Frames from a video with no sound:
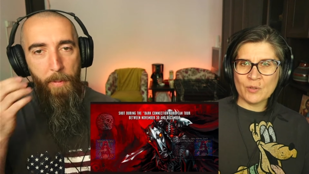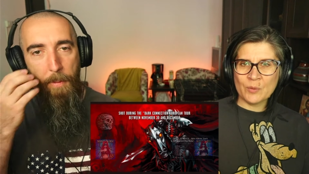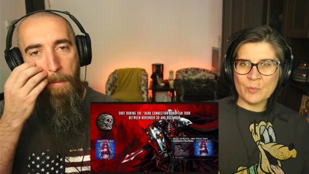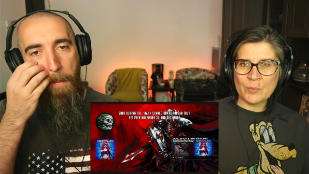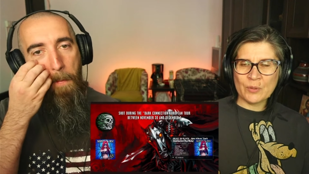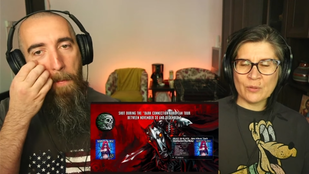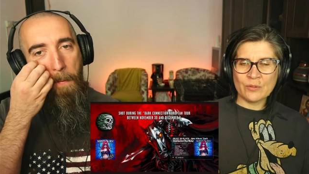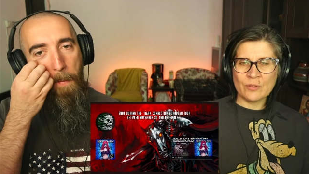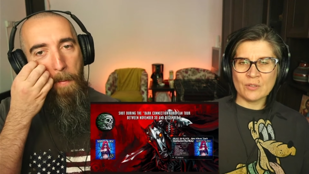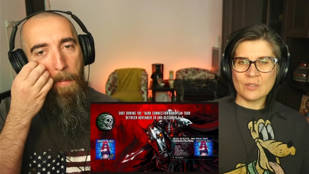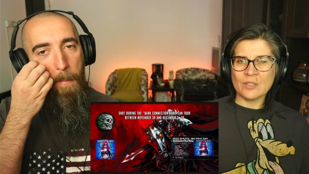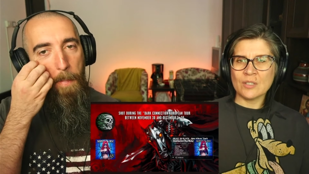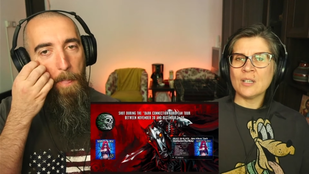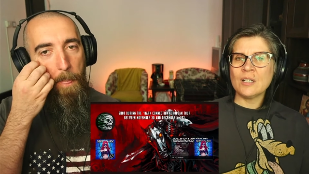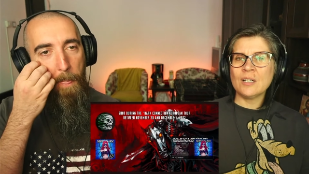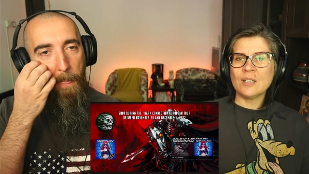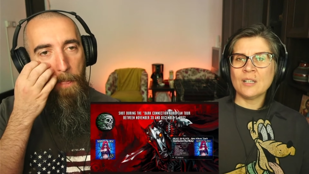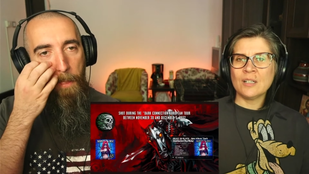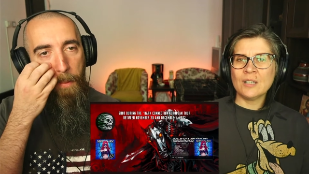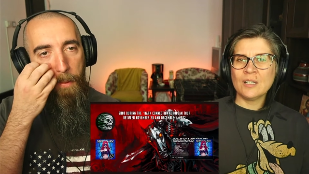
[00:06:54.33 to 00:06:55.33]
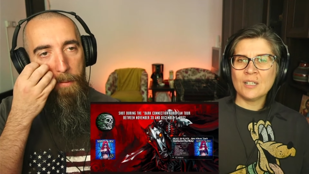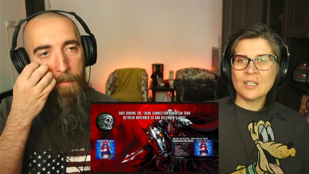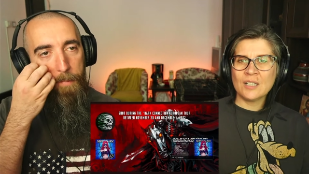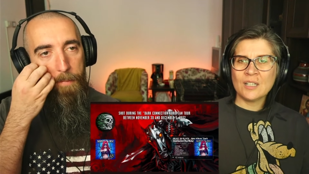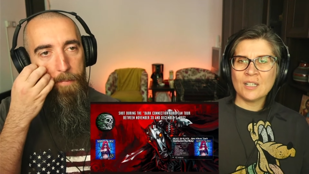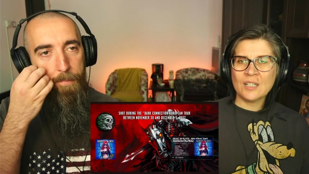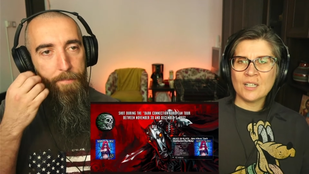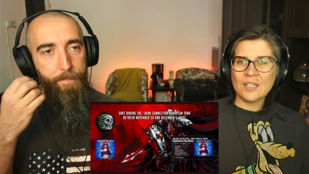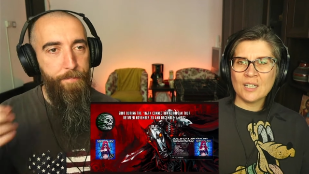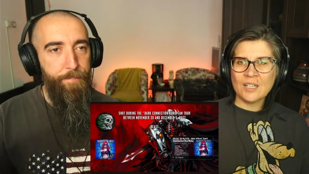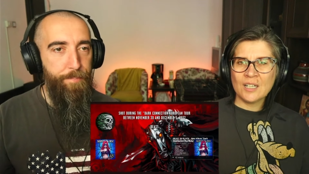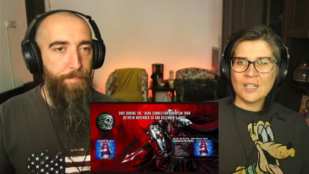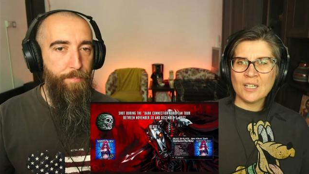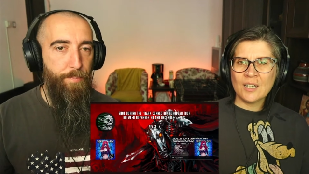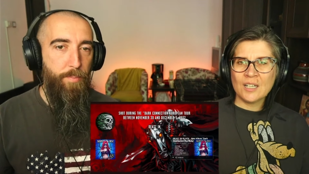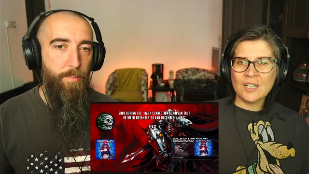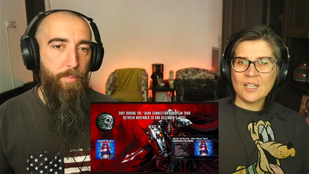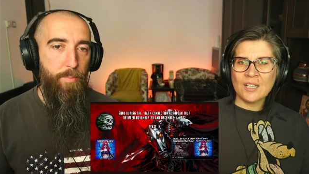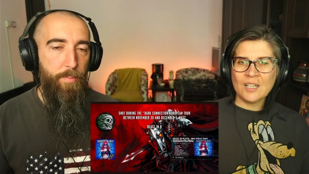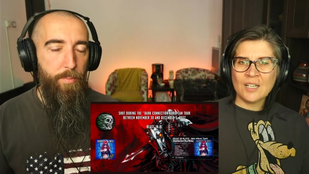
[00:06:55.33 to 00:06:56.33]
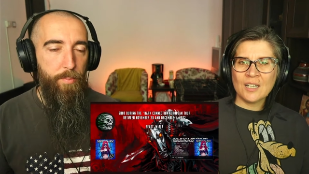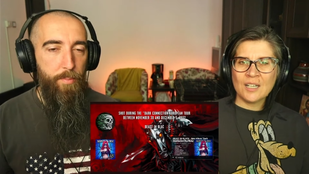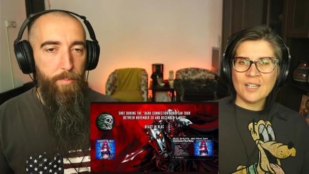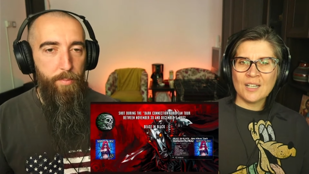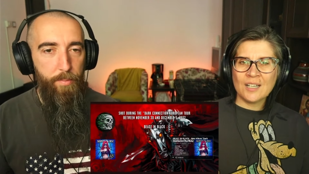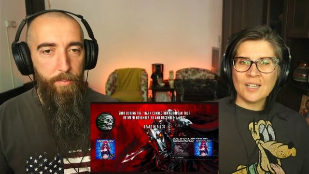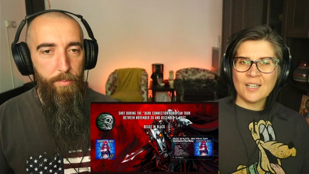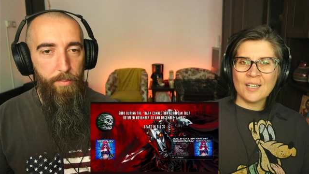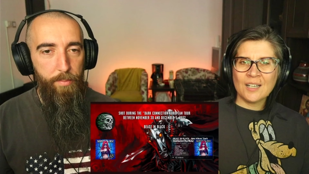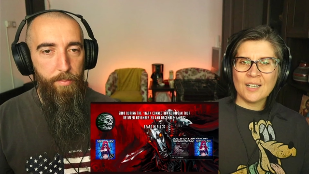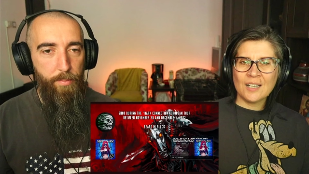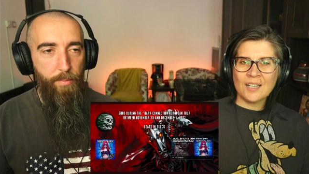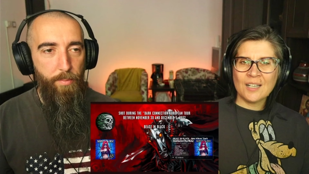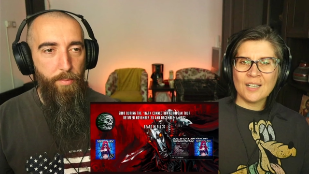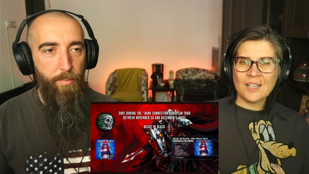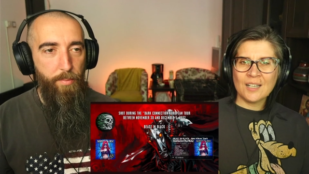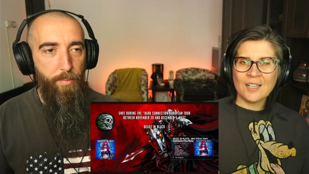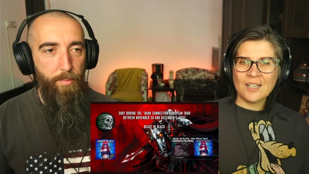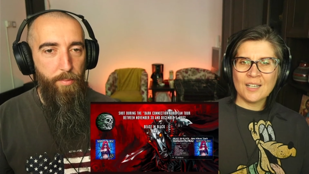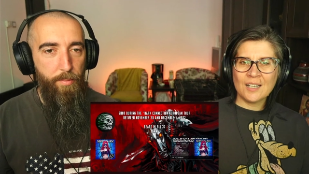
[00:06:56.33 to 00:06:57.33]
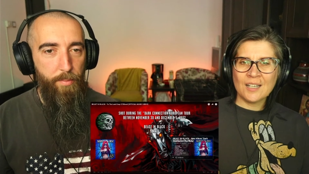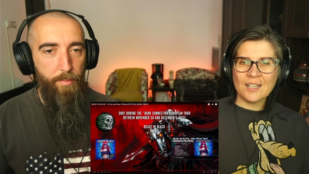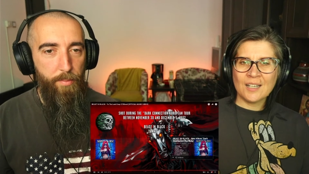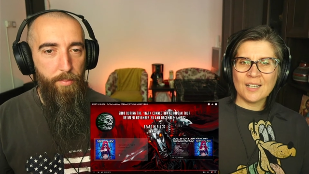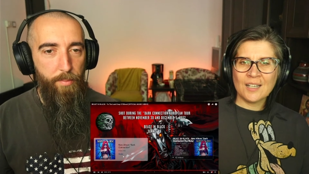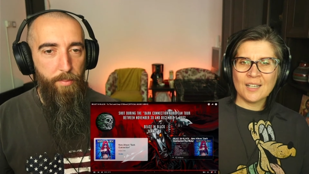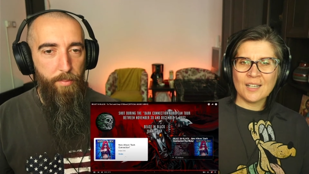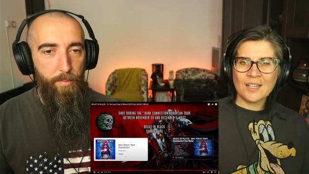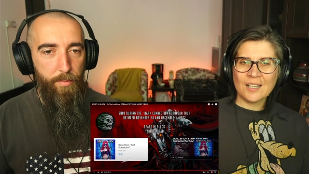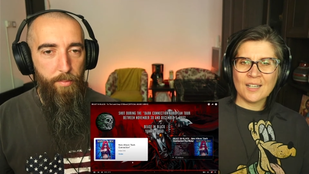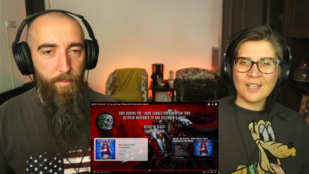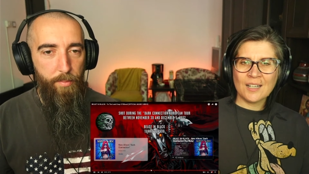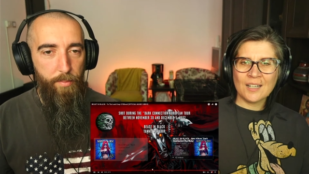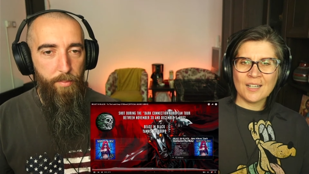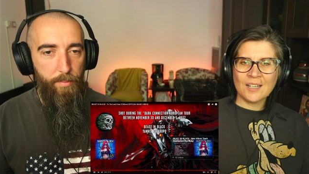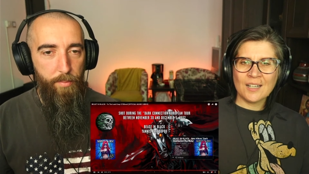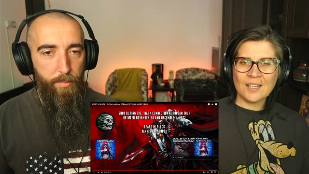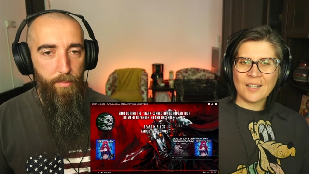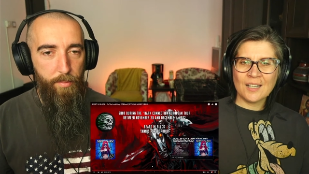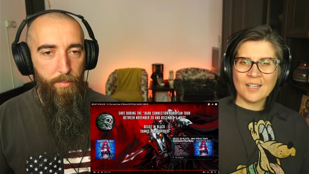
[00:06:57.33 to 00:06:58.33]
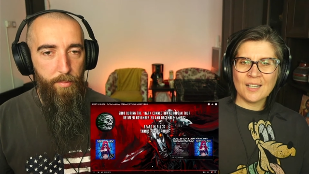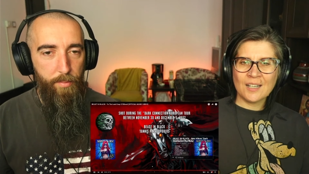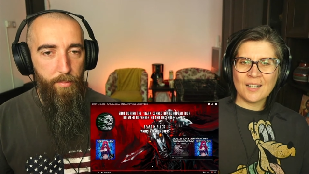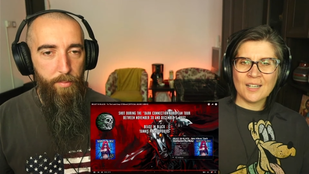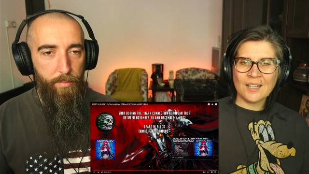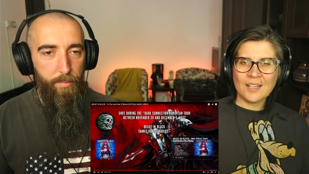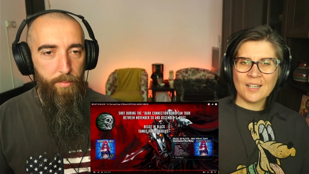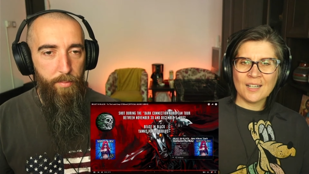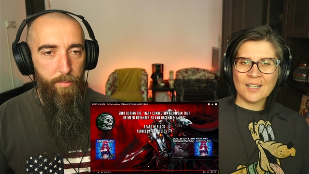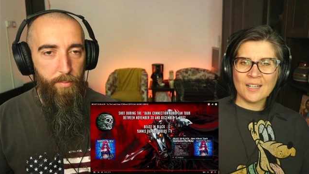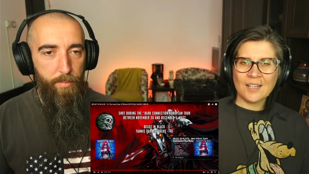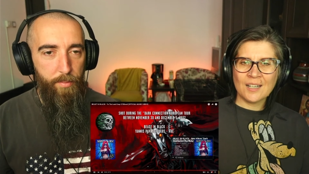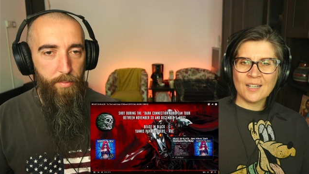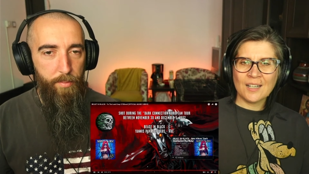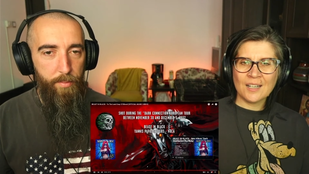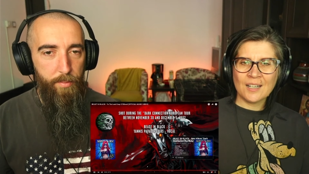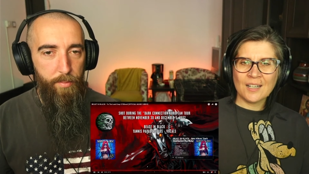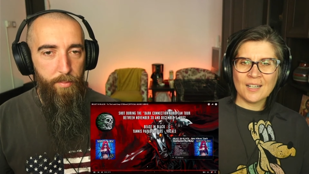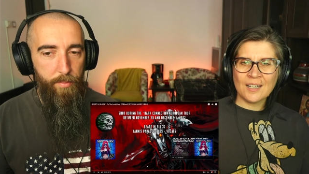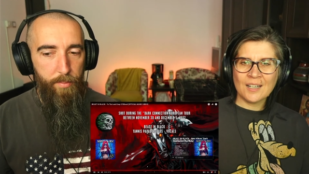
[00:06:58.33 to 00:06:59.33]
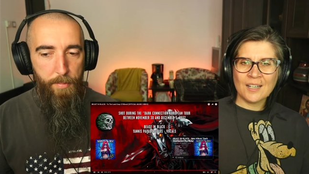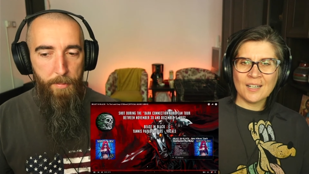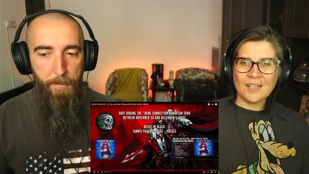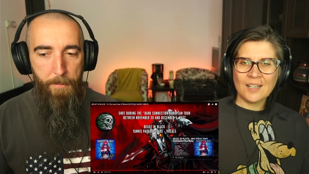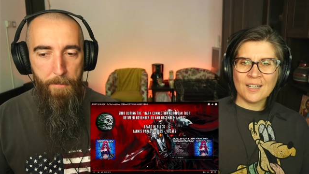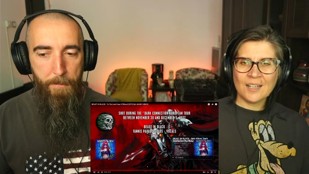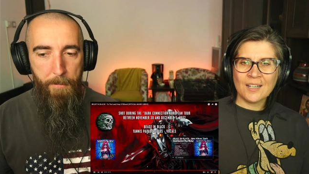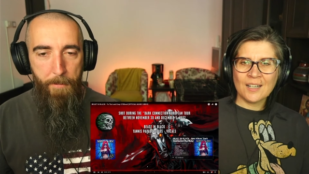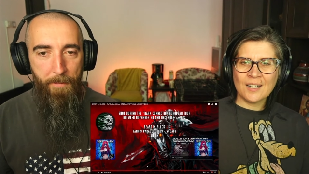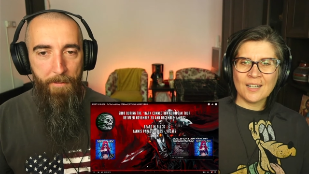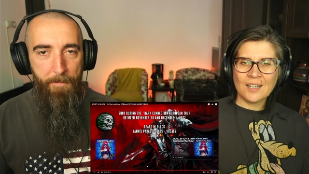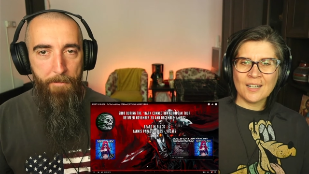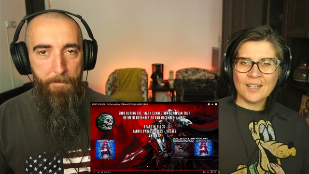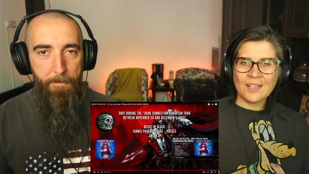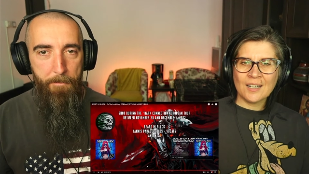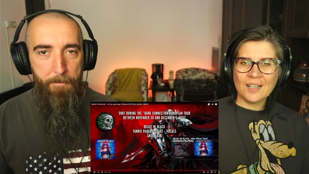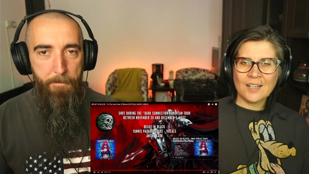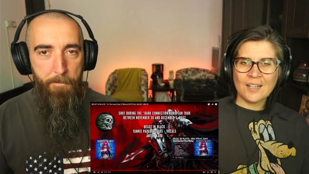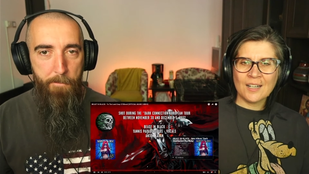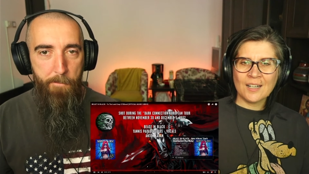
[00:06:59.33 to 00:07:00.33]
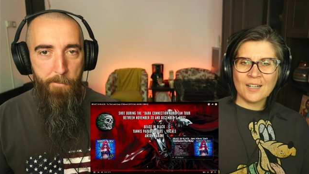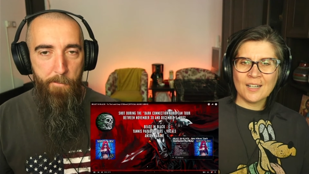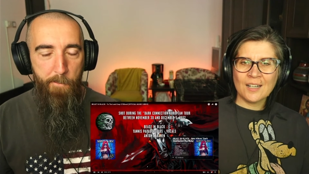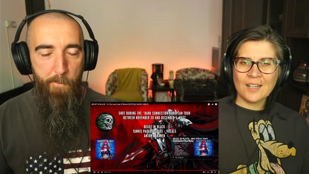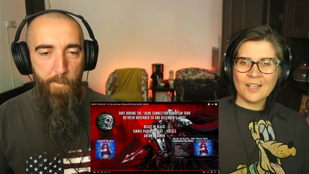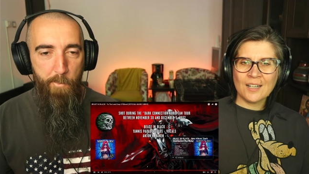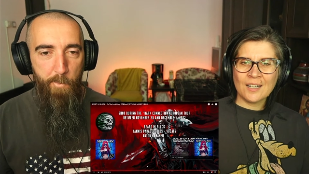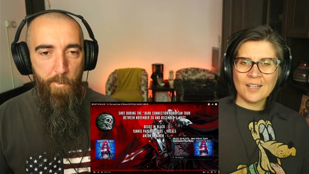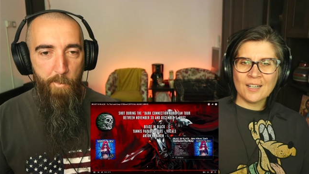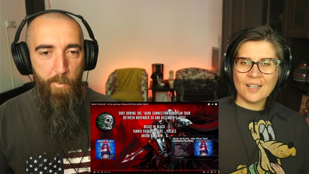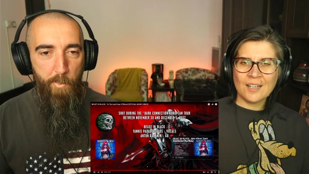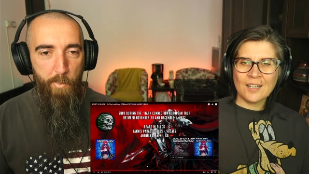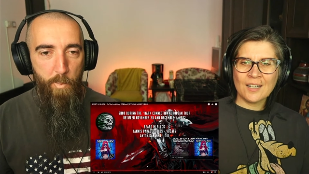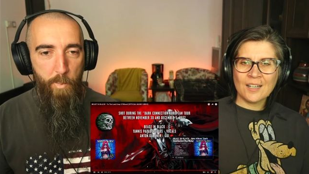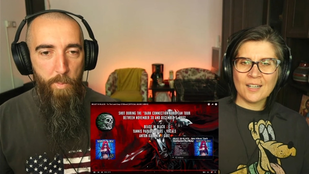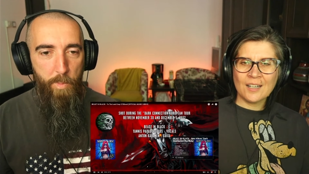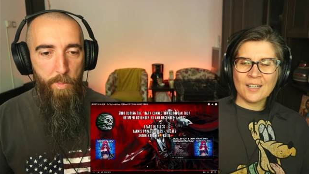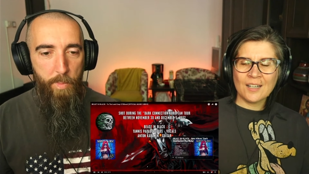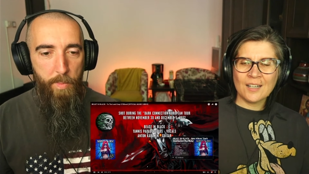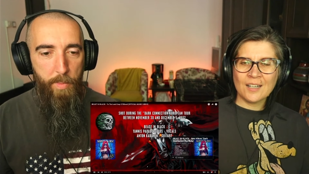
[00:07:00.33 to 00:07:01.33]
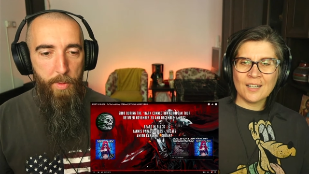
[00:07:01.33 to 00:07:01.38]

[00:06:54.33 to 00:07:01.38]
Nothing is said.